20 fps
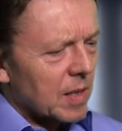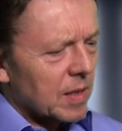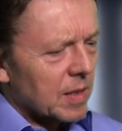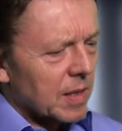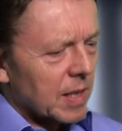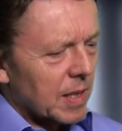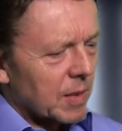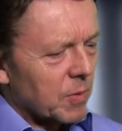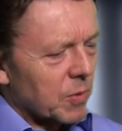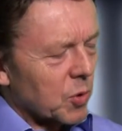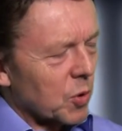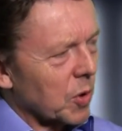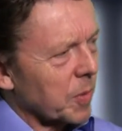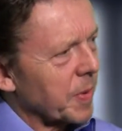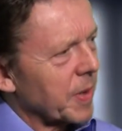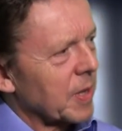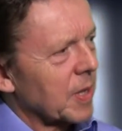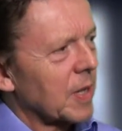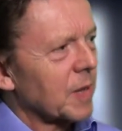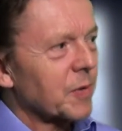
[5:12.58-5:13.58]
Now, we're talking
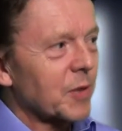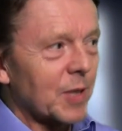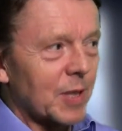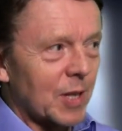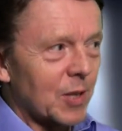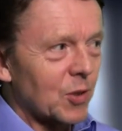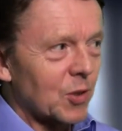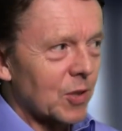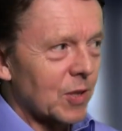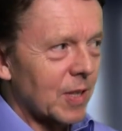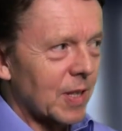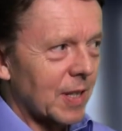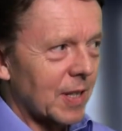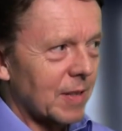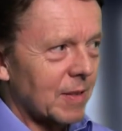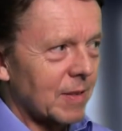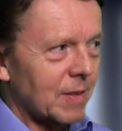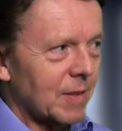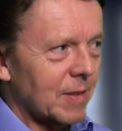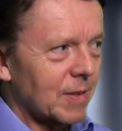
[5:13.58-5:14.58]
about after lunch
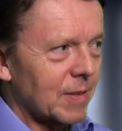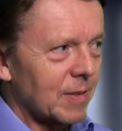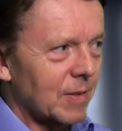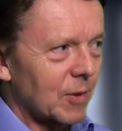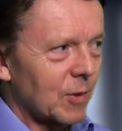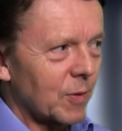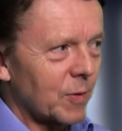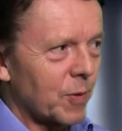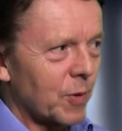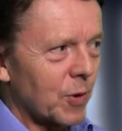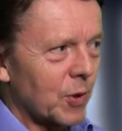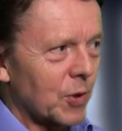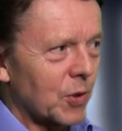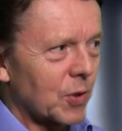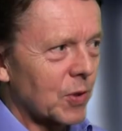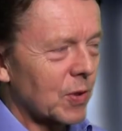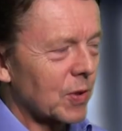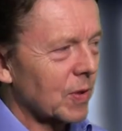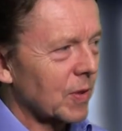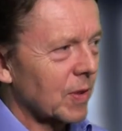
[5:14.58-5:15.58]
now. Your
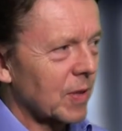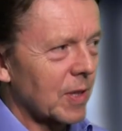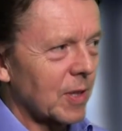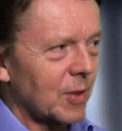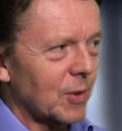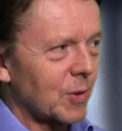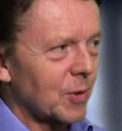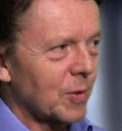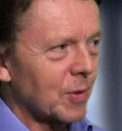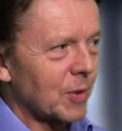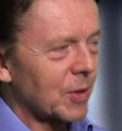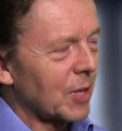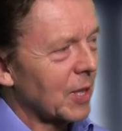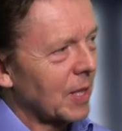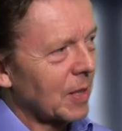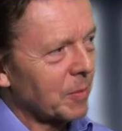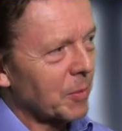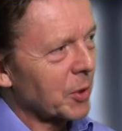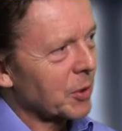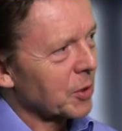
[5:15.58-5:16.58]
voice goes to a
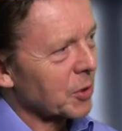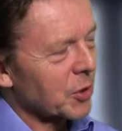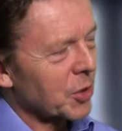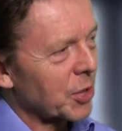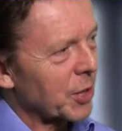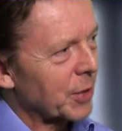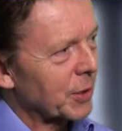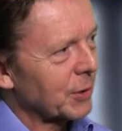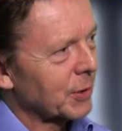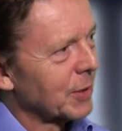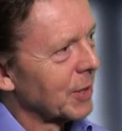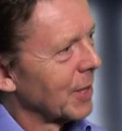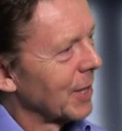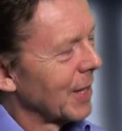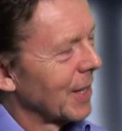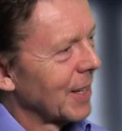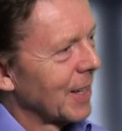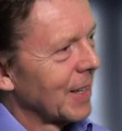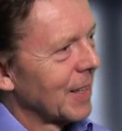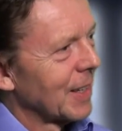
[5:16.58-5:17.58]
dull monotone.
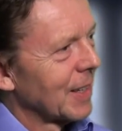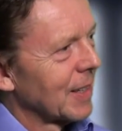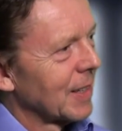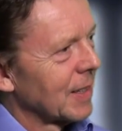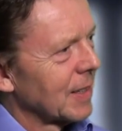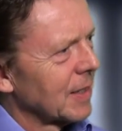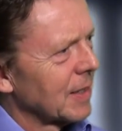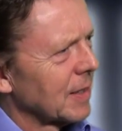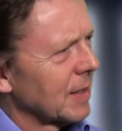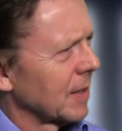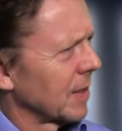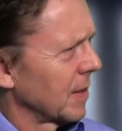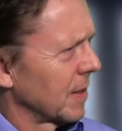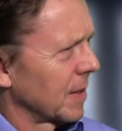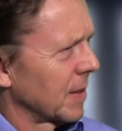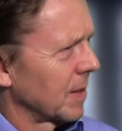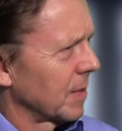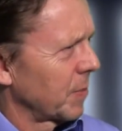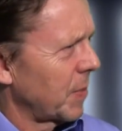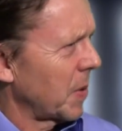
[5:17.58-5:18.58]

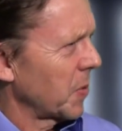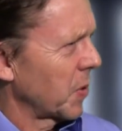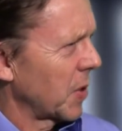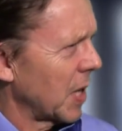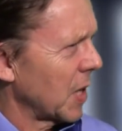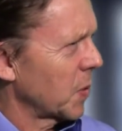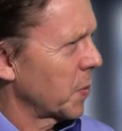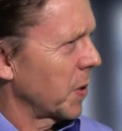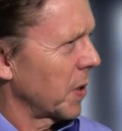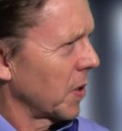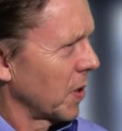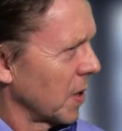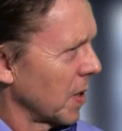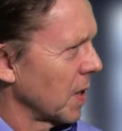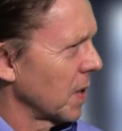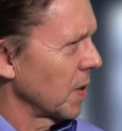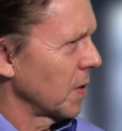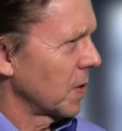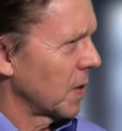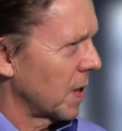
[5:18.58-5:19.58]
Perhaps the expert
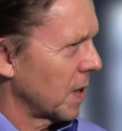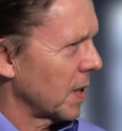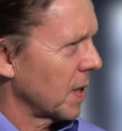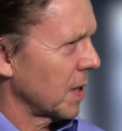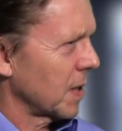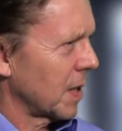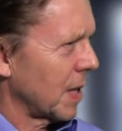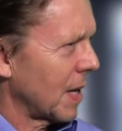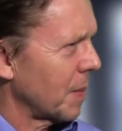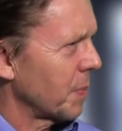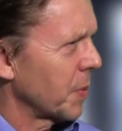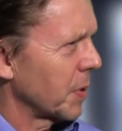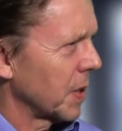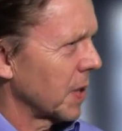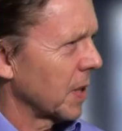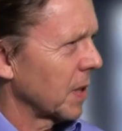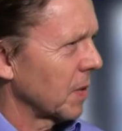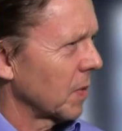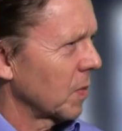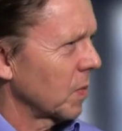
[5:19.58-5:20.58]
knows that's
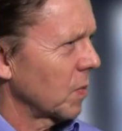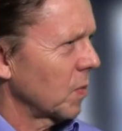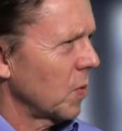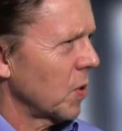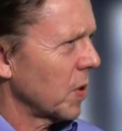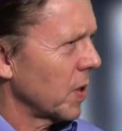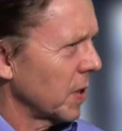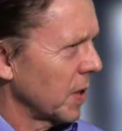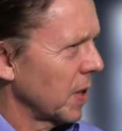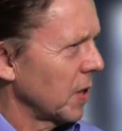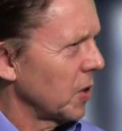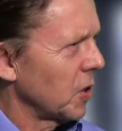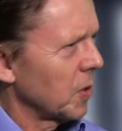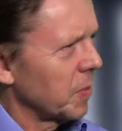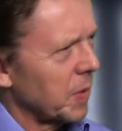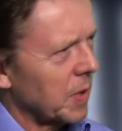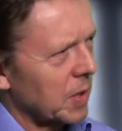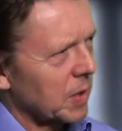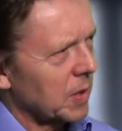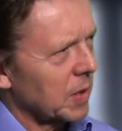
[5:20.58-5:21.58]
happening. Mm. What can they do
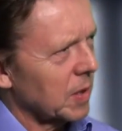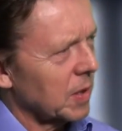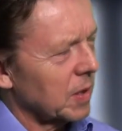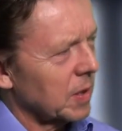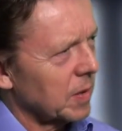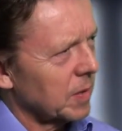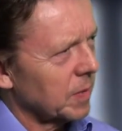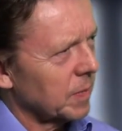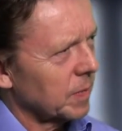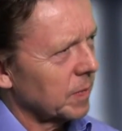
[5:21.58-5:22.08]
about it?